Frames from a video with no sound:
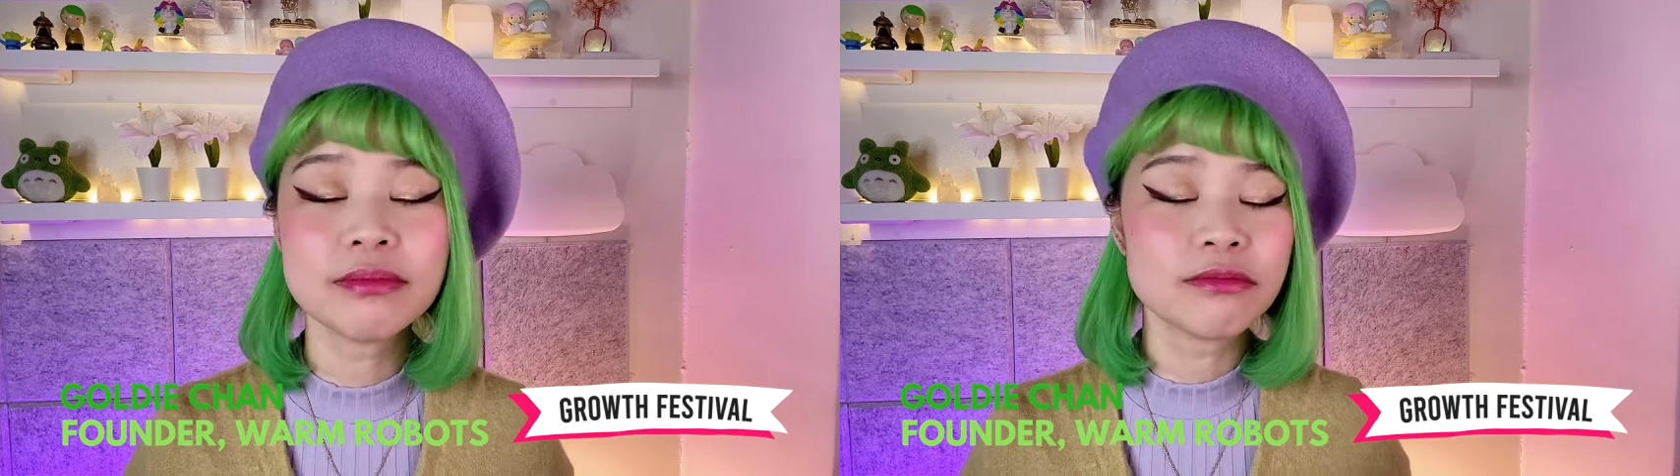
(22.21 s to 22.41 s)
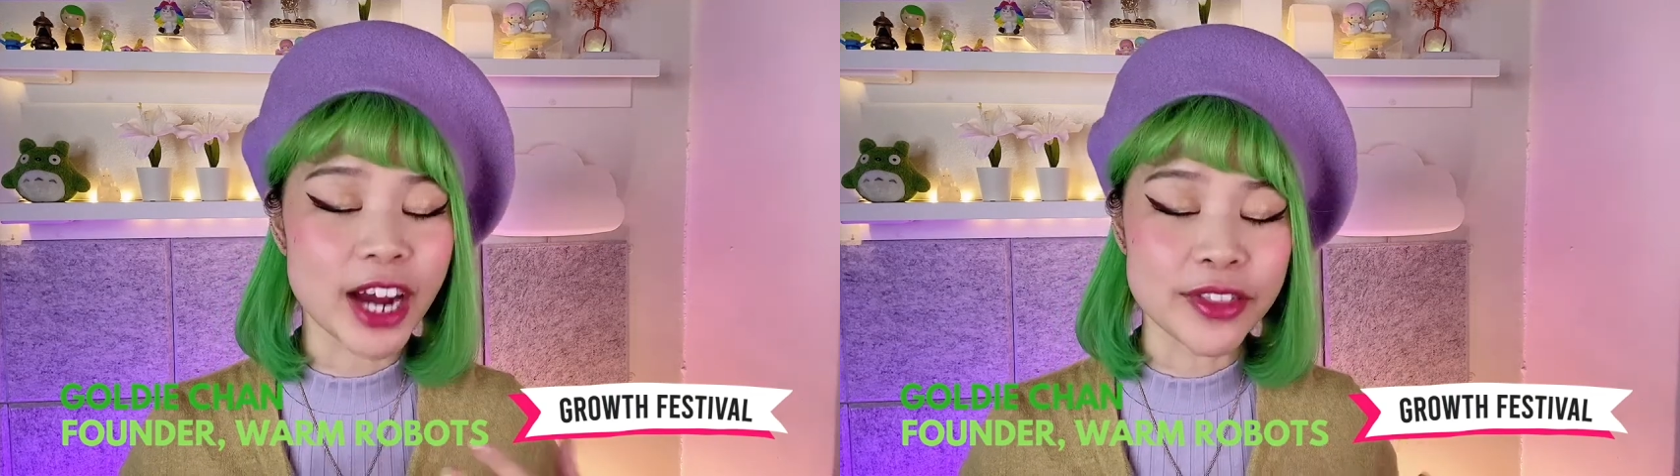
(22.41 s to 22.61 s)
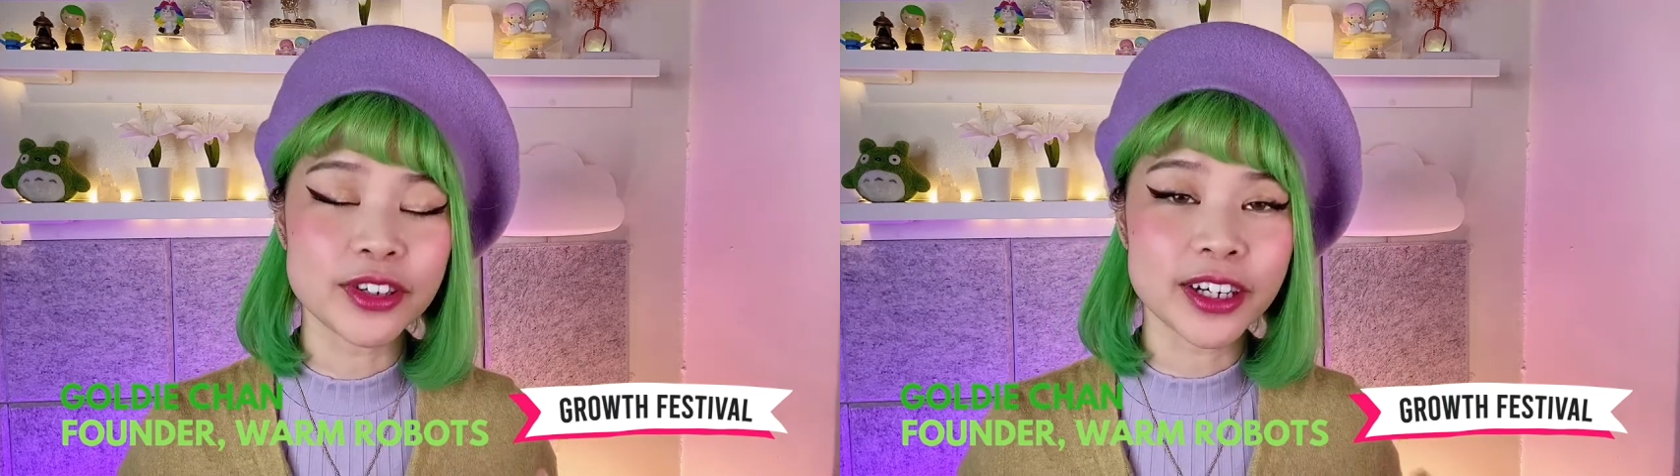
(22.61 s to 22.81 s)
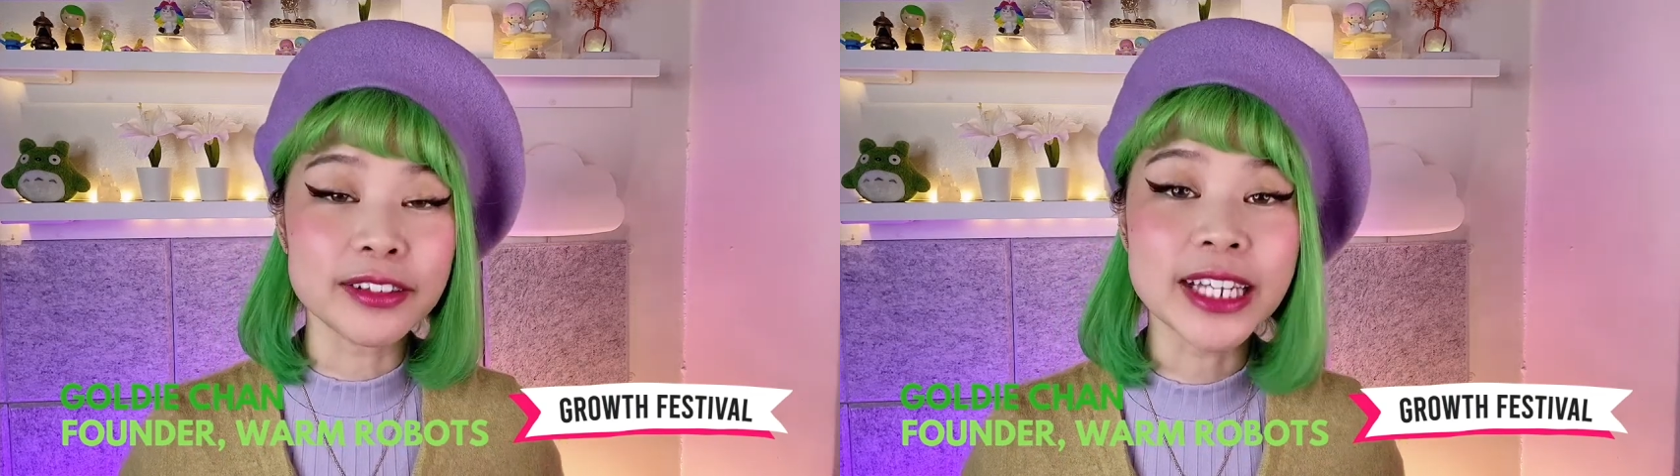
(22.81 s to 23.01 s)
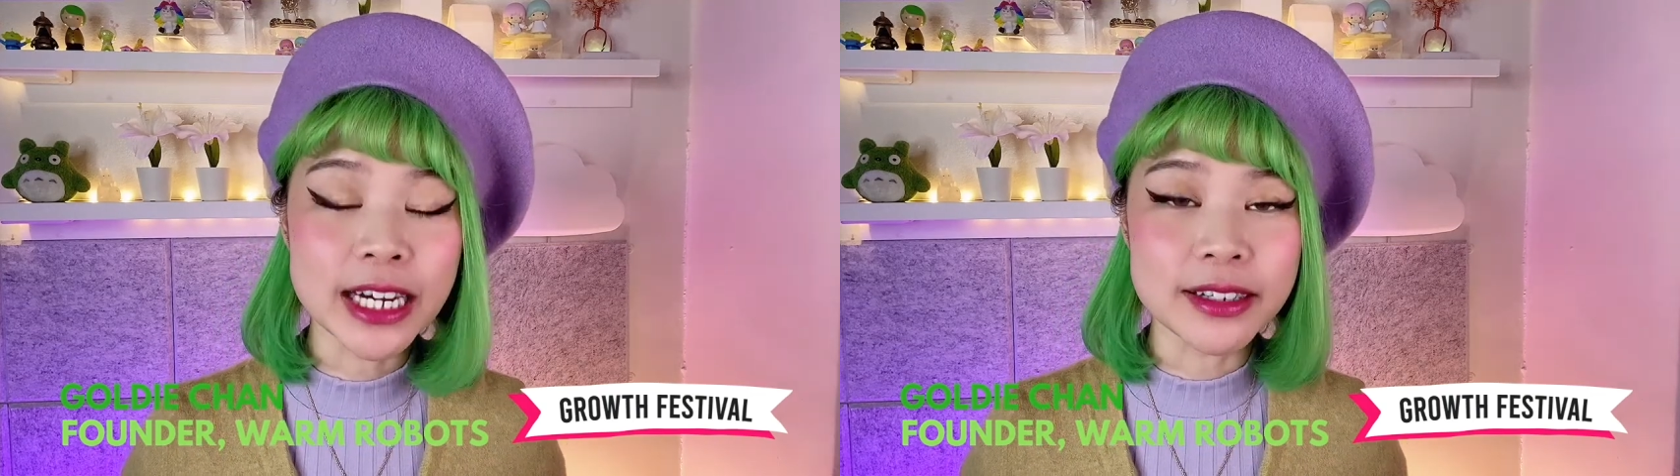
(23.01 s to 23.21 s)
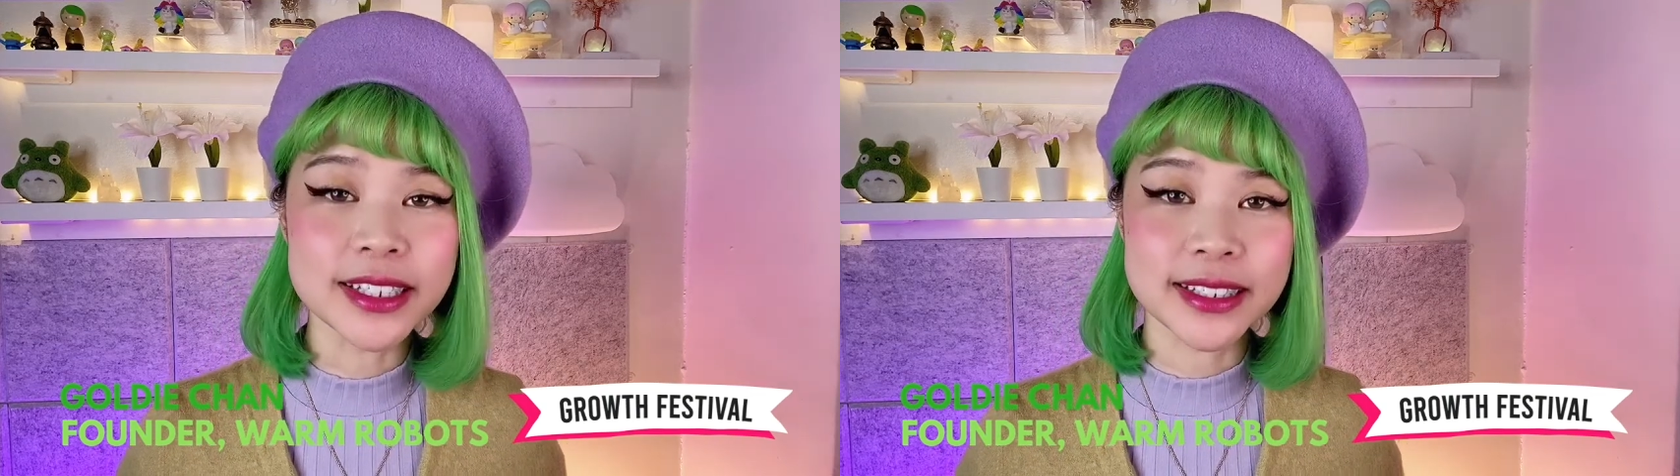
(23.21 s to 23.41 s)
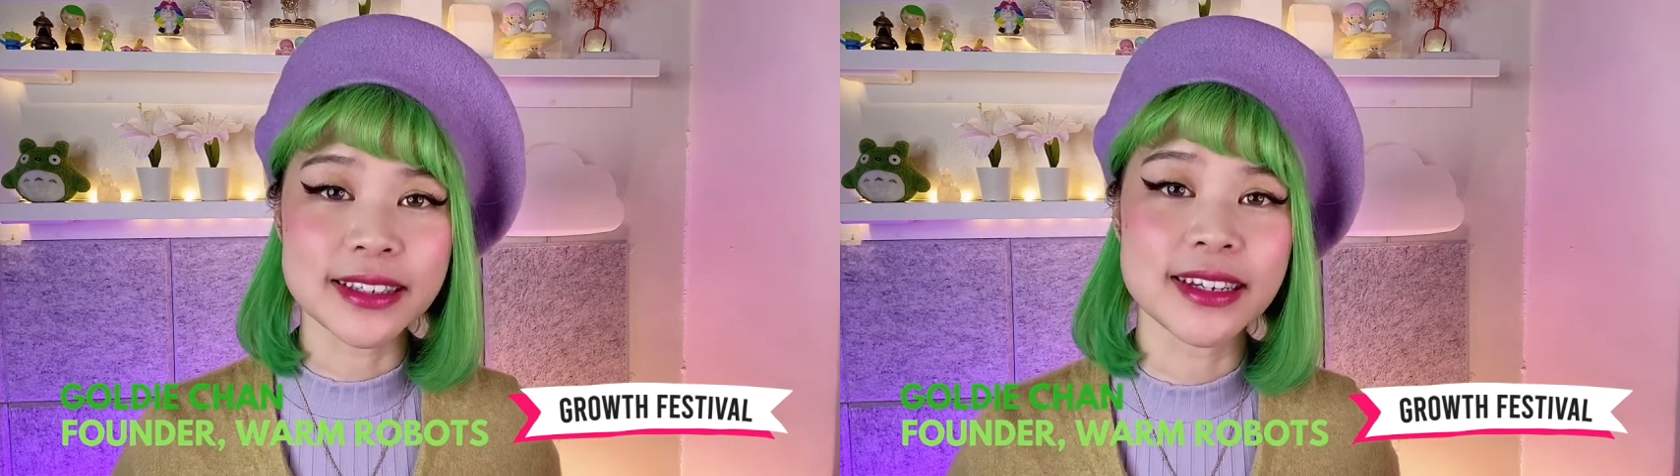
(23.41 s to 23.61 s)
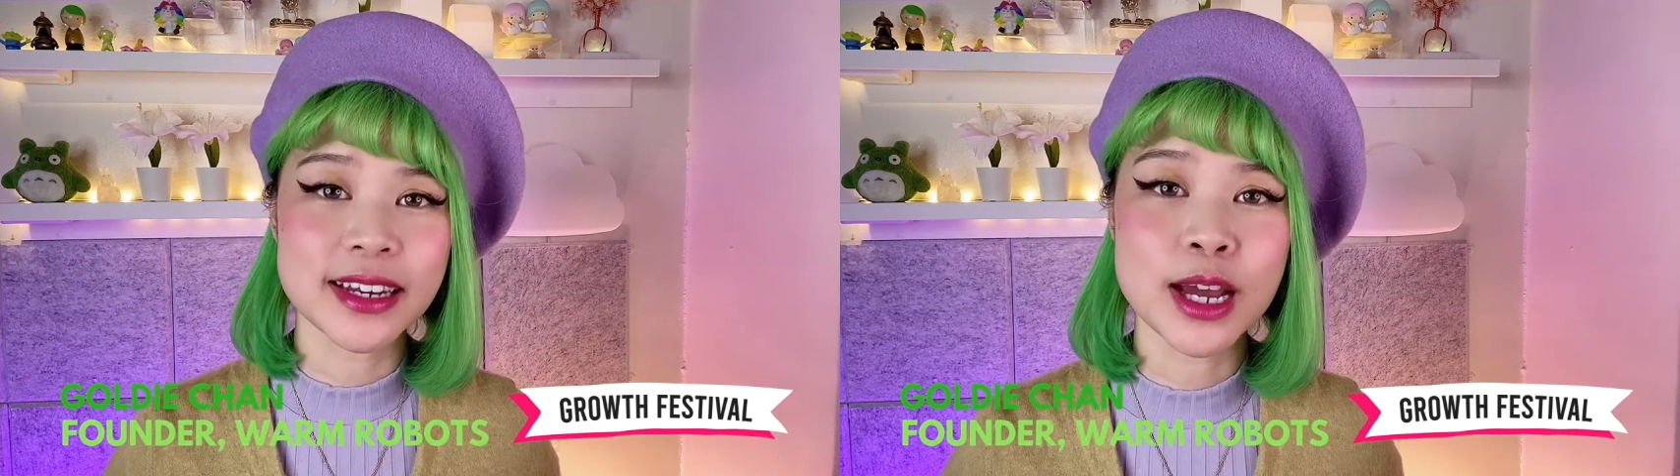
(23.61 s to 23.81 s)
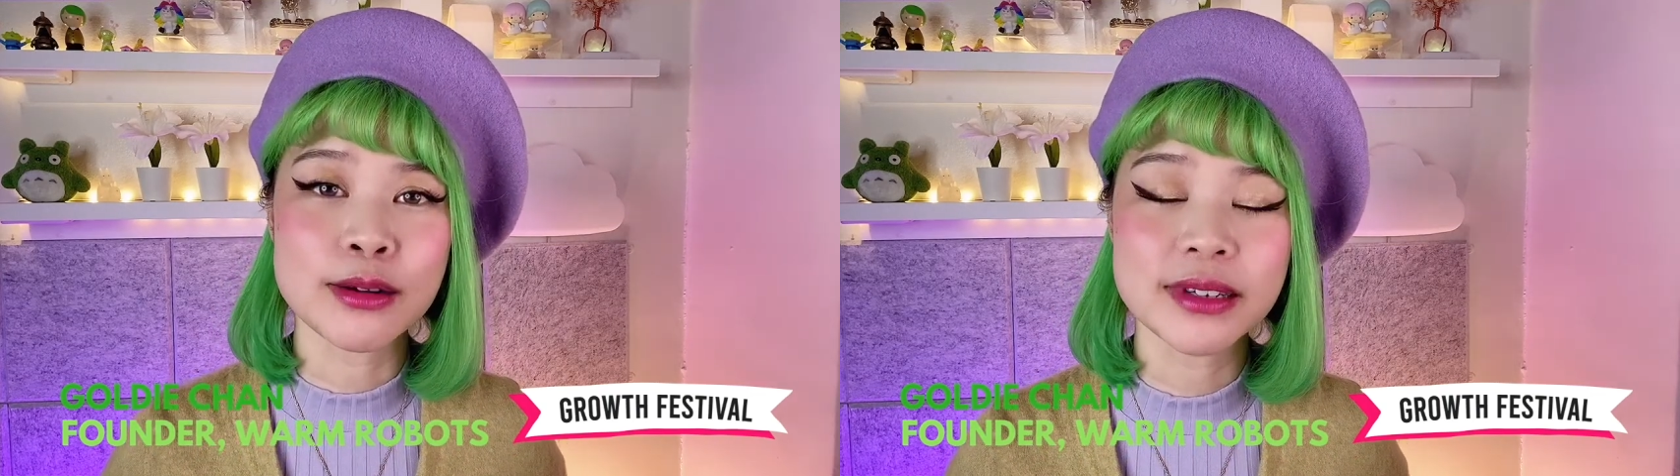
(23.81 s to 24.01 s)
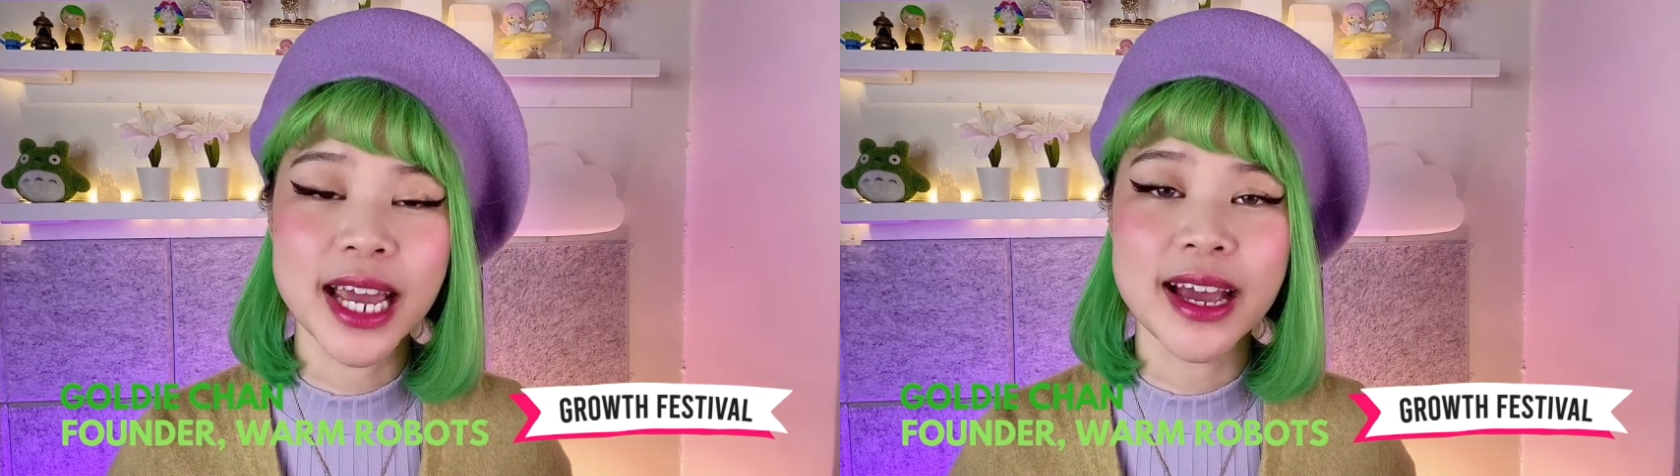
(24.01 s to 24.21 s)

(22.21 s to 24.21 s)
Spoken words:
rather hilariously known